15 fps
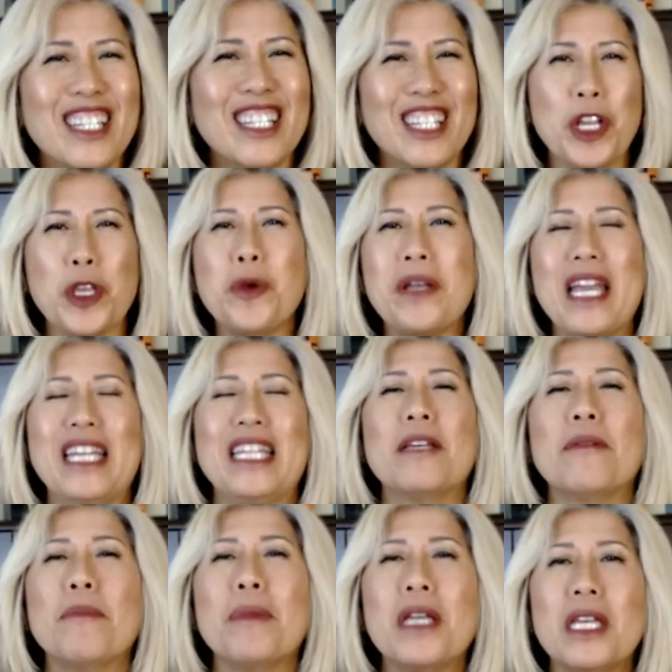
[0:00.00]
You get
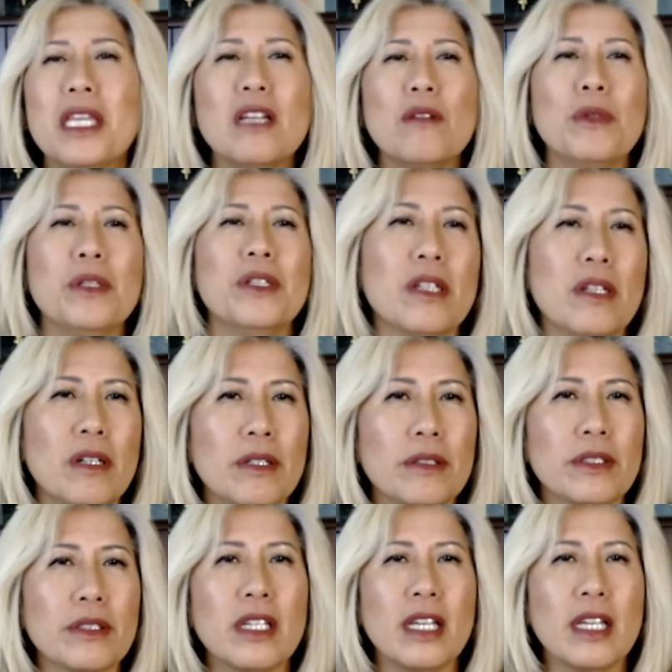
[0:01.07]
immediate
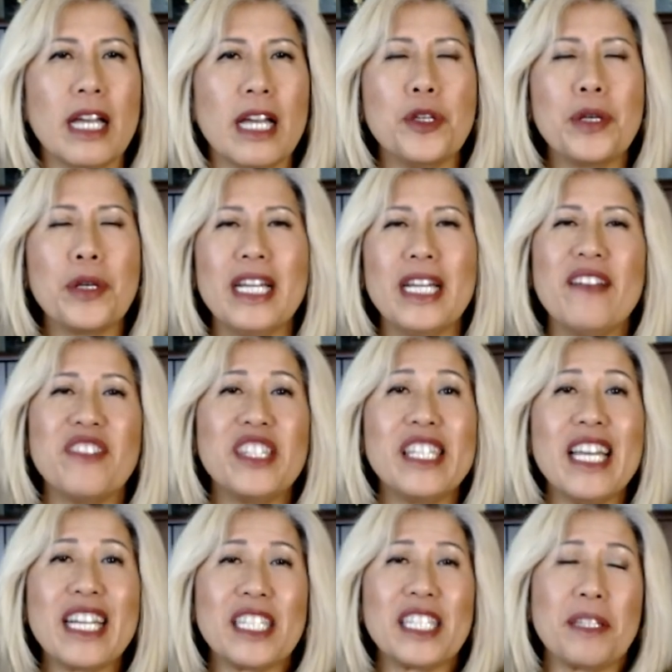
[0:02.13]
result and you can have
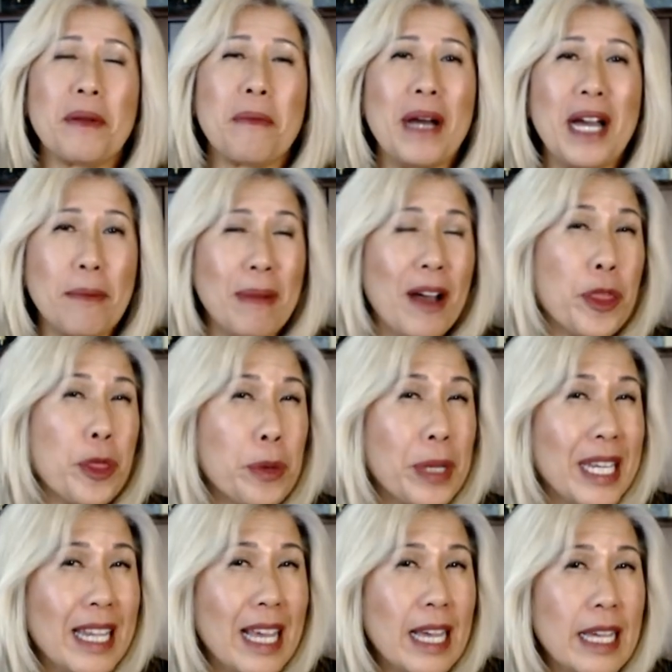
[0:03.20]
sex by about
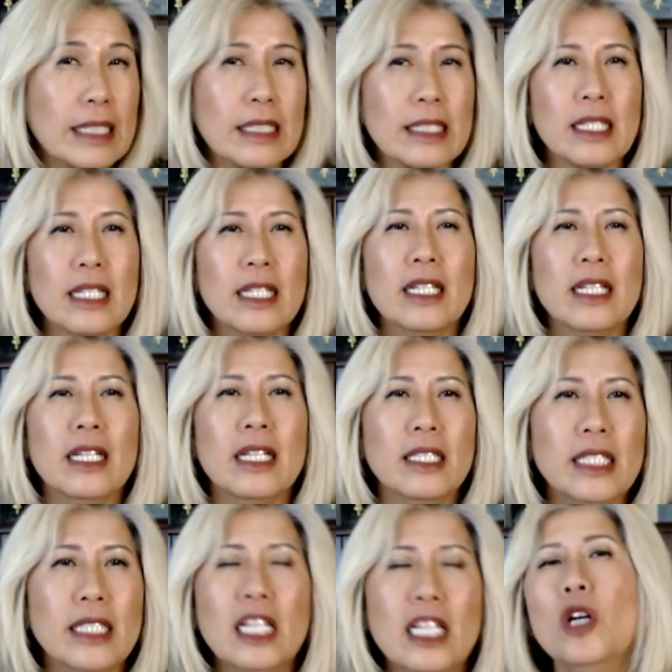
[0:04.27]
three days.
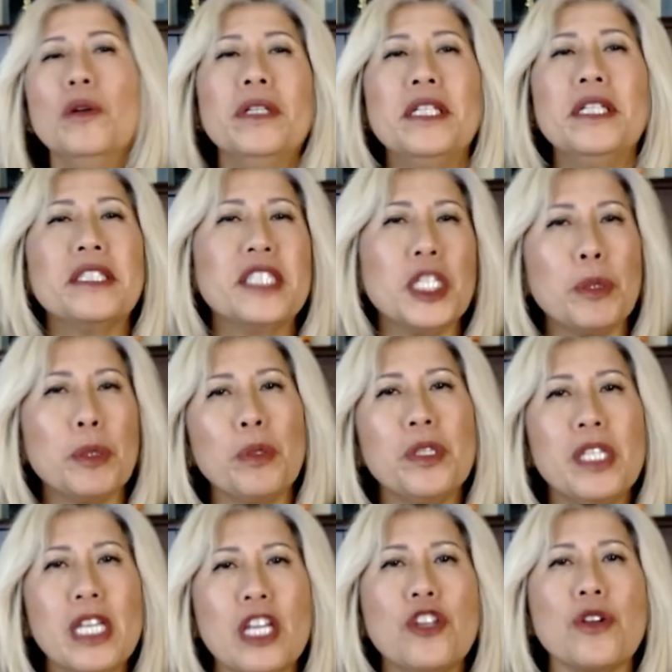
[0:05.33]
Not only that this
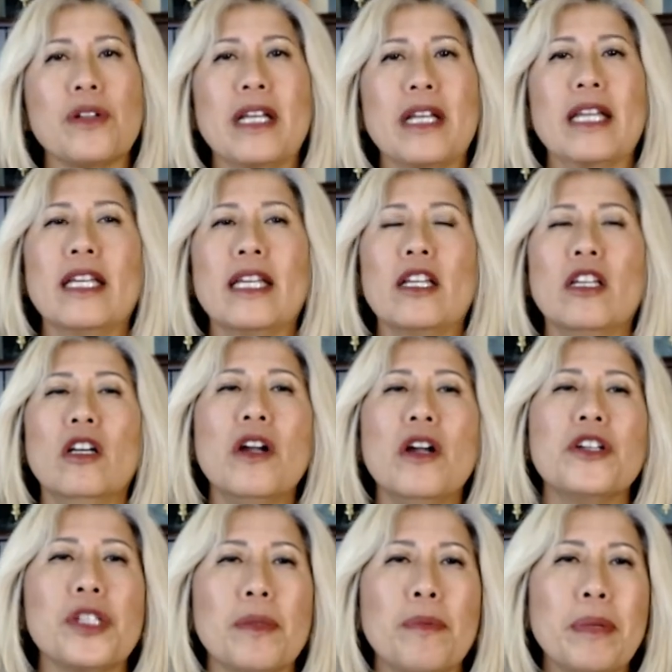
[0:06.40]
procedure can
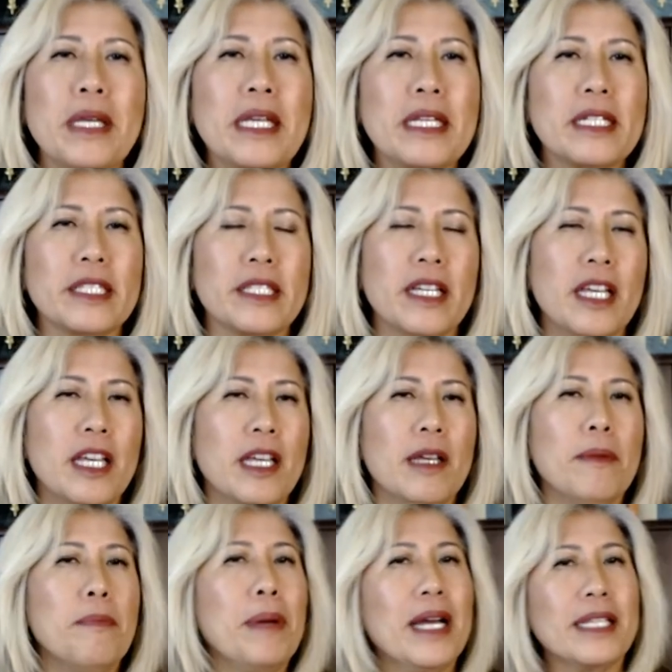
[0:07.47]
enlarge the penis,
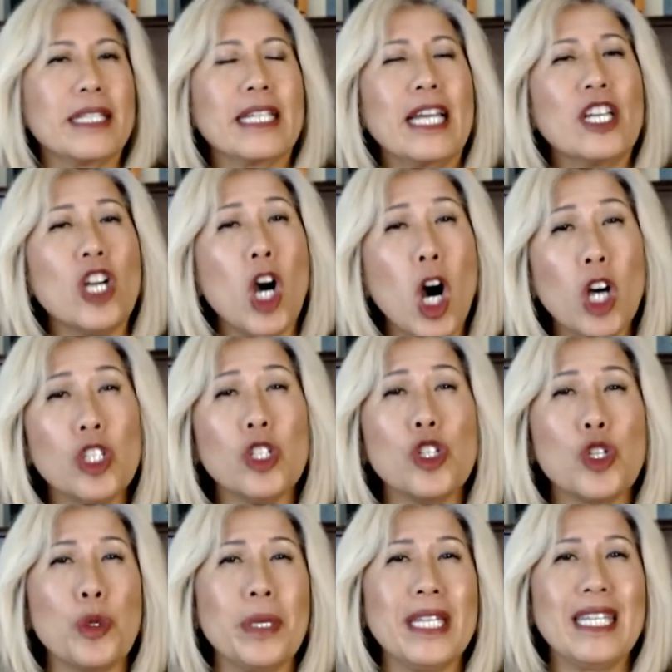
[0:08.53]
but can also
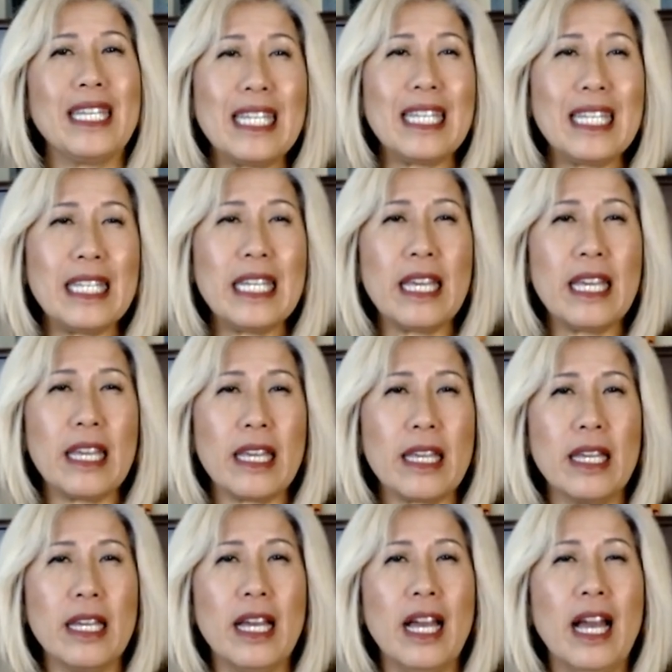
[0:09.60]
treat ED
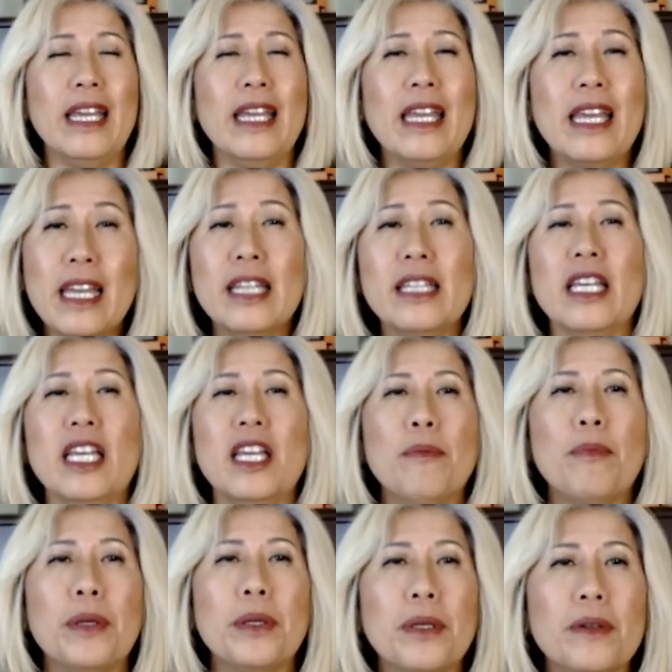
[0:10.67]
and
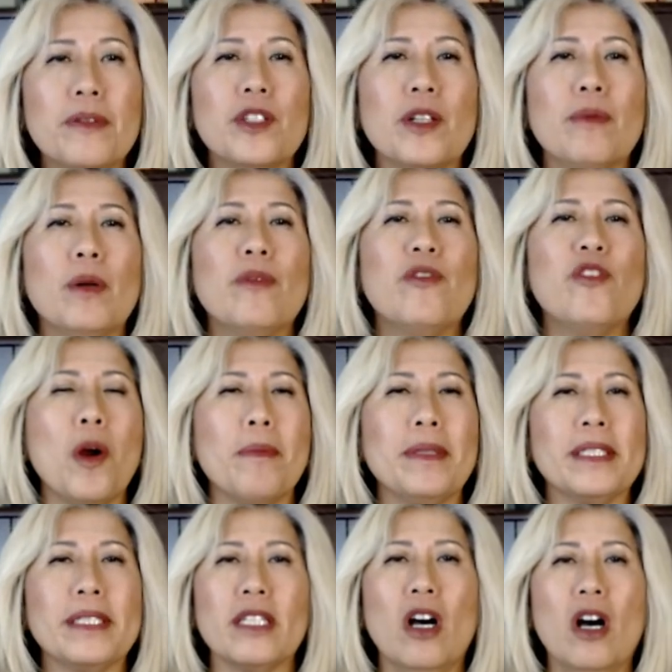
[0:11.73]
improve your
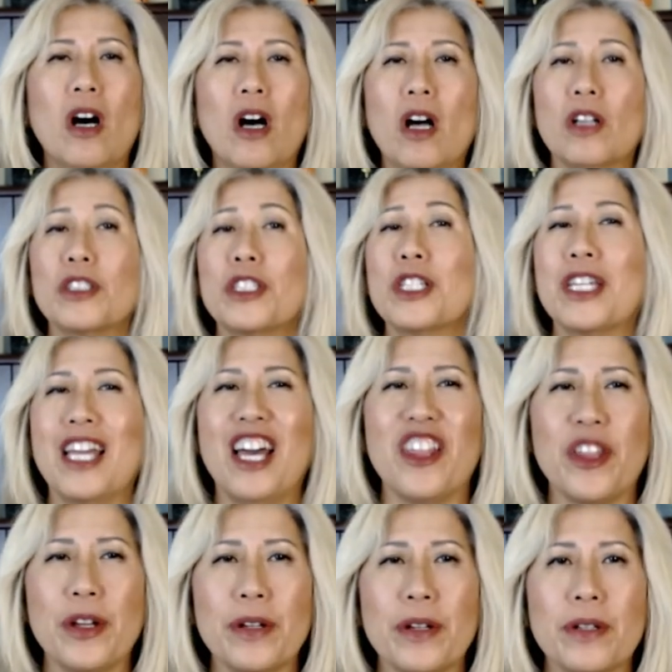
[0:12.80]
performance altogether.